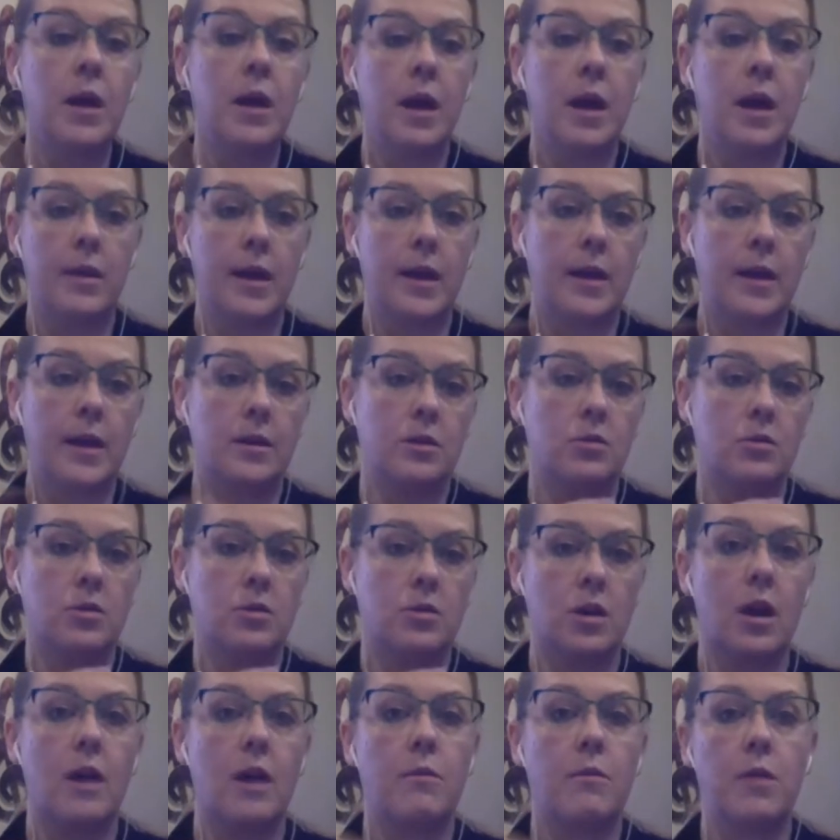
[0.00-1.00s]
And that's your
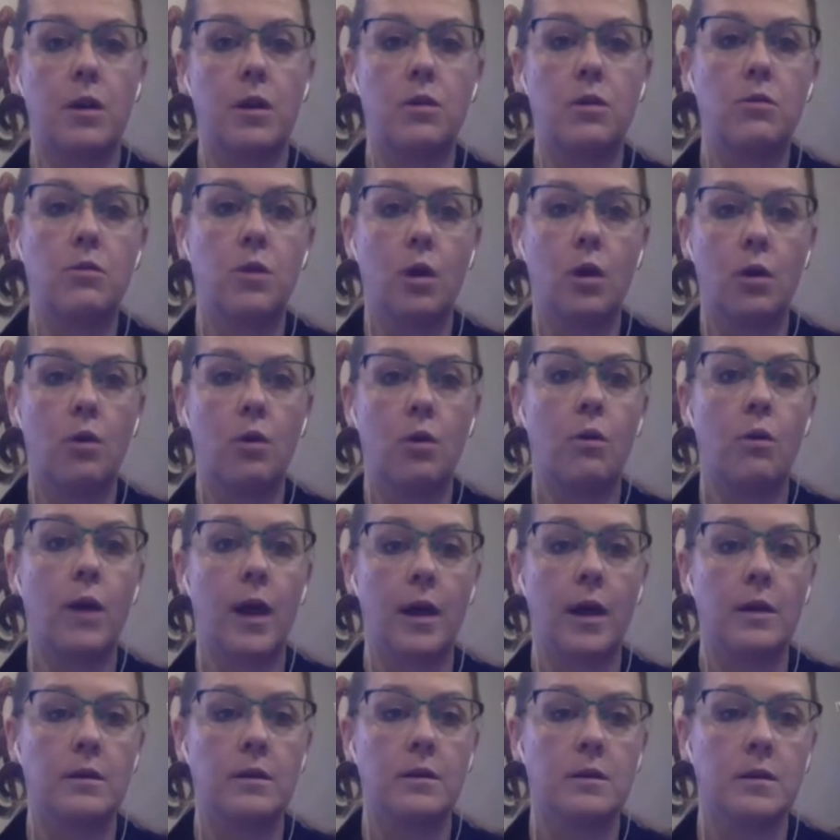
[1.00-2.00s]
time that you go
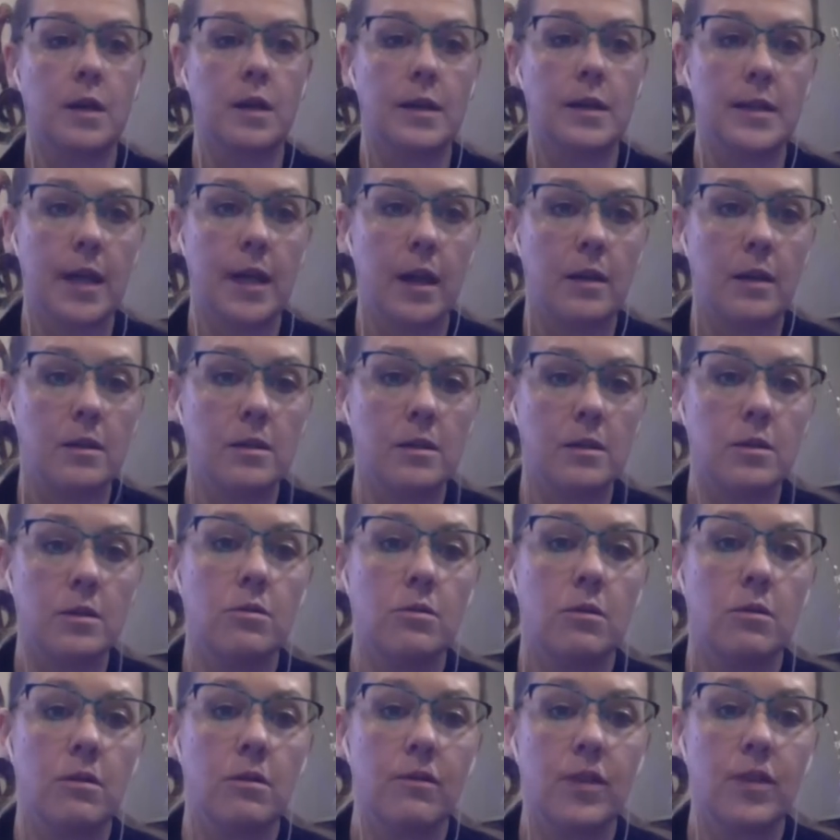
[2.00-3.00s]
and attend to
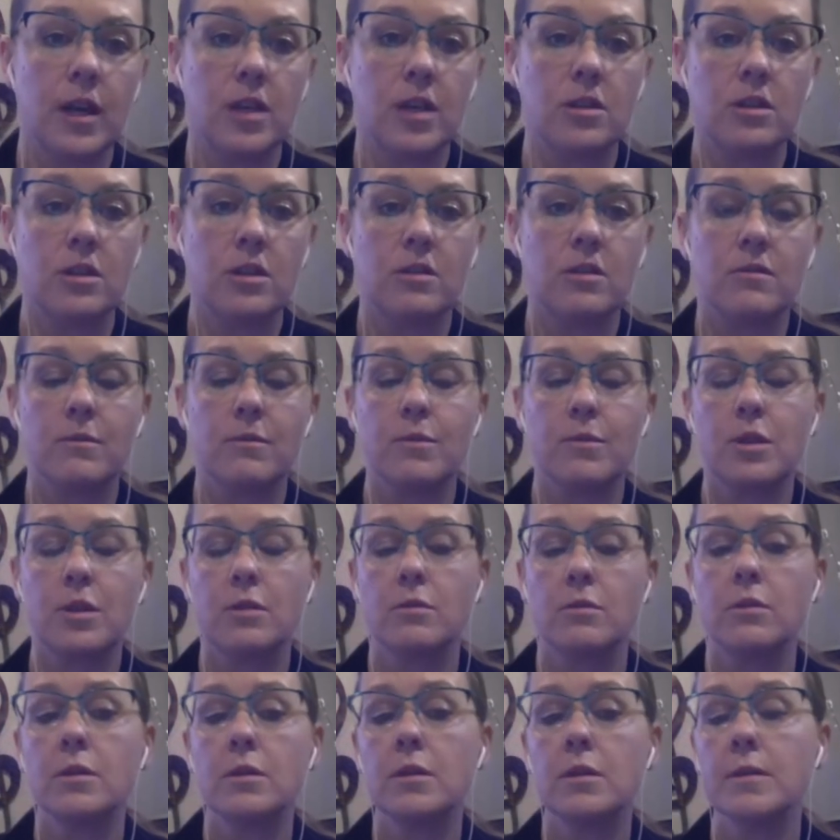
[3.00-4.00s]
notifications from
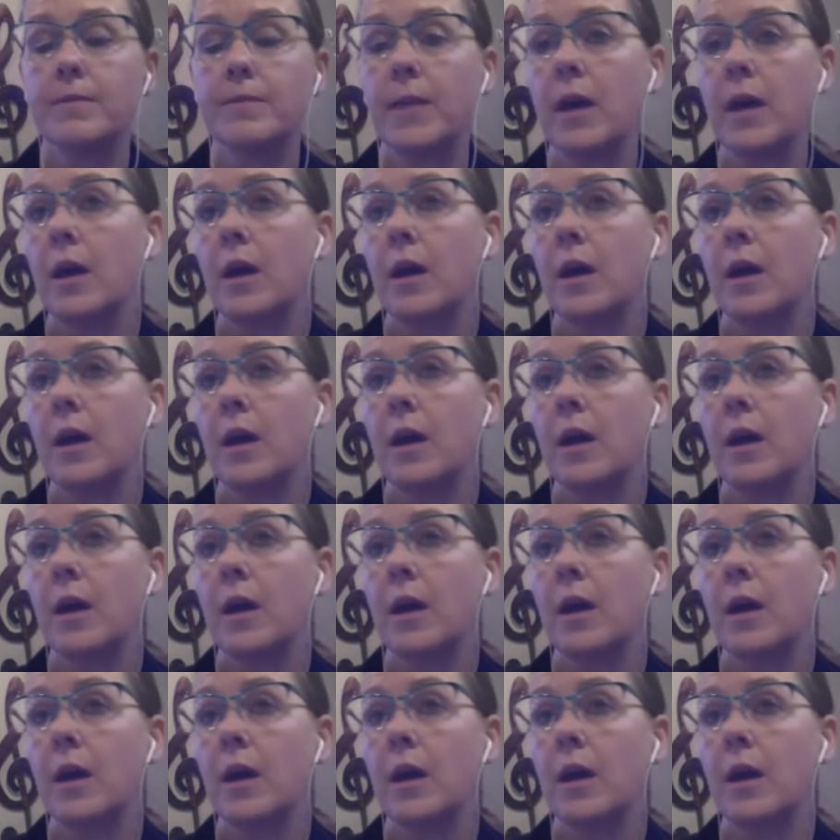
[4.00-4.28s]
students.